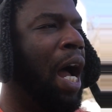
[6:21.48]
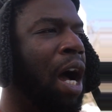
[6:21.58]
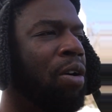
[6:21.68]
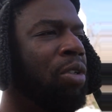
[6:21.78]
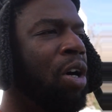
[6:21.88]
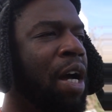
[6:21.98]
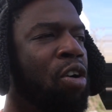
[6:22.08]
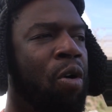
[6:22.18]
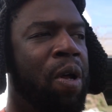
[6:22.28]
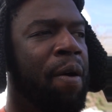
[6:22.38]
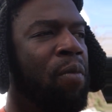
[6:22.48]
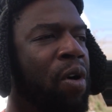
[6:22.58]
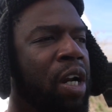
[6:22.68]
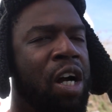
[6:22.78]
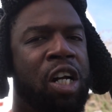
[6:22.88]
I don't know. I know it went up
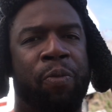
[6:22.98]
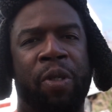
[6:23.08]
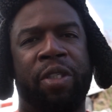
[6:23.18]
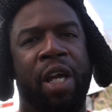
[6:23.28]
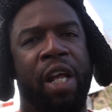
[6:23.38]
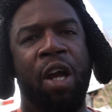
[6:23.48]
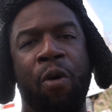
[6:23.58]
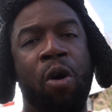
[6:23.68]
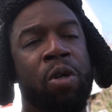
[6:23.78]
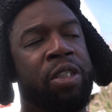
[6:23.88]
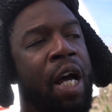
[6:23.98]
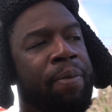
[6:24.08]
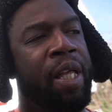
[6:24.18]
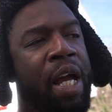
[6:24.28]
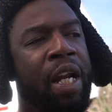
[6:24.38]
more than 100. percent it, it was
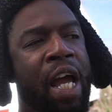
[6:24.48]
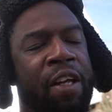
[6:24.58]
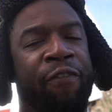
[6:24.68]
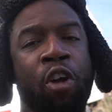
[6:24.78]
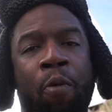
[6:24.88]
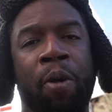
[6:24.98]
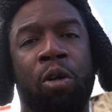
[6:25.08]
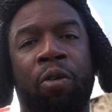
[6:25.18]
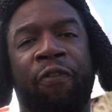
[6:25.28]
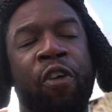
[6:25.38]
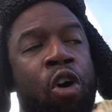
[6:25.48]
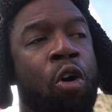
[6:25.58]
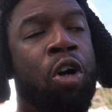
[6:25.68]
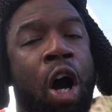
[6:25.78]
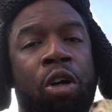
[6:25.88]
up there. Like fuel bill,
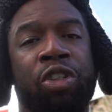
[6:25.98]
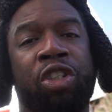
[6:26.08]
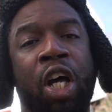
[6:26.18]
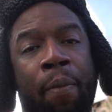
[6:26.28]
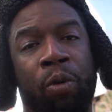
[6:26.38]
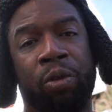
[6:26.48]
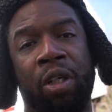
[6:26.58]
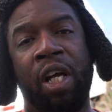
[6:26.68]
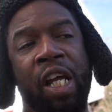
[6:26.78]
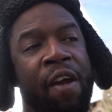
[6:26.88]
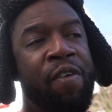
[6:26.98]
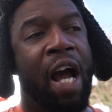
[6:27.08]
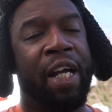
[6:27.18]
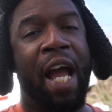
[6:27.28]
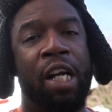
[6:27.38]
fuel costs doubled, if
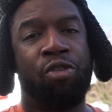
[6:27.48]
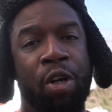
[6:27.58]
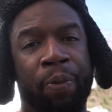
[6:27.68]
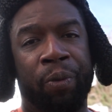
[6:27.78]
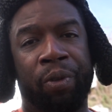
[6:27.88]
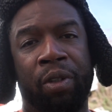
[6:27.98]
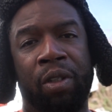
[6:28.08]
not kind of tripled.